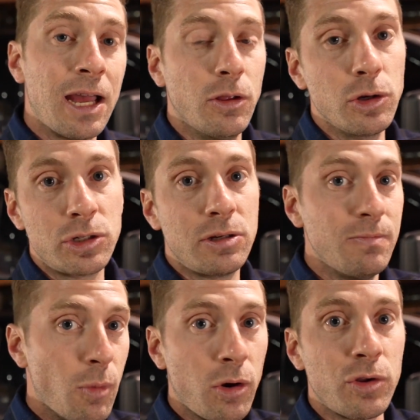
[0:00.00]
Those
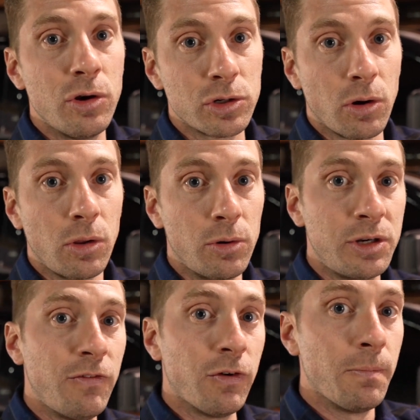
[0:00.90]
model years are a little
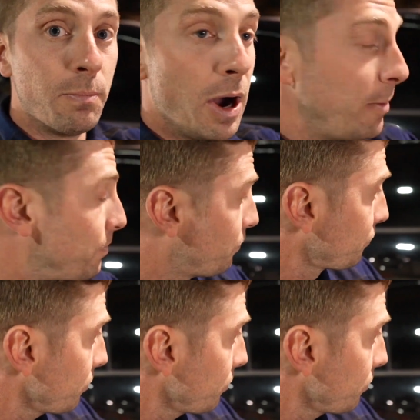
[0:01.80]
different, but